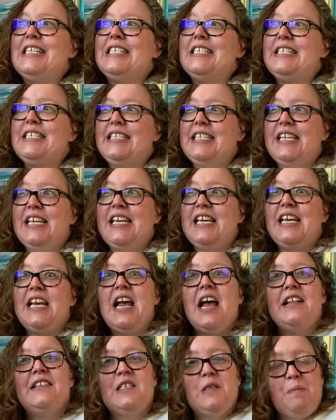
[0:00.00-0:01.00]

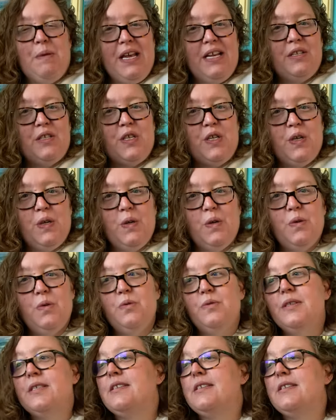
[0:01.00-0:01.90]
see and speak to